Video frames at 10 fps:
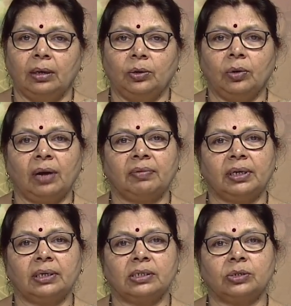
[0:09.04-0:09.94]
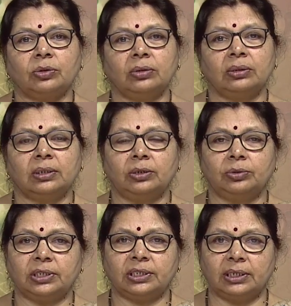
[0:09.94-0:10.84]
You have understood the
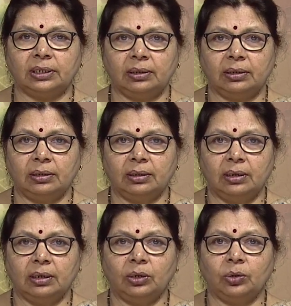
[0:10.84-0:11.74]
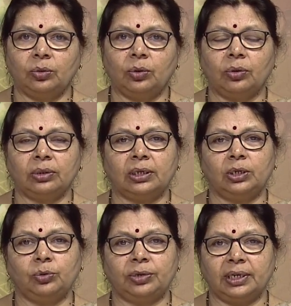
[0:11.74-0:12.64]
nutrition, you know the
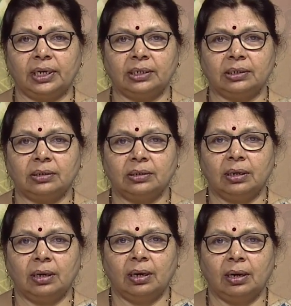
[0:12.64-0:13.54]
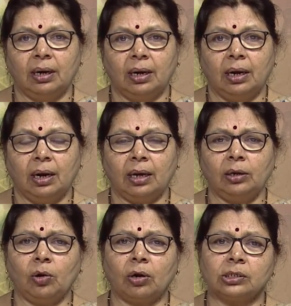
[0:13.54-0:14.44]
nutrients
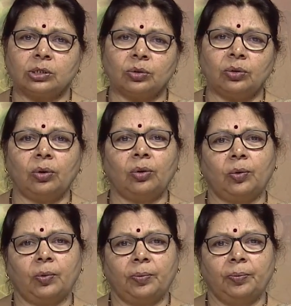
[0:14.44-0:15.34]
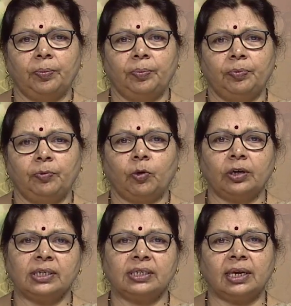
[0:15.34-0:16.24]
and you also know
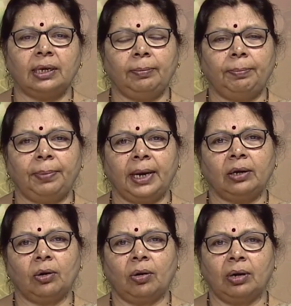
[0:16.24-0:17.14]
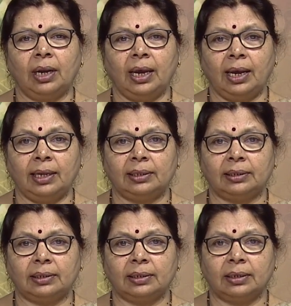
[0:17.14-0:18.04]
what is the impact on
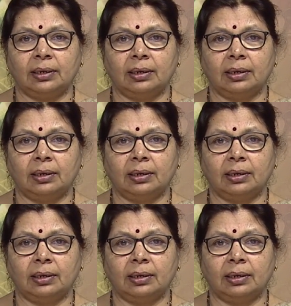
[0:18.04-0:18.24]
health.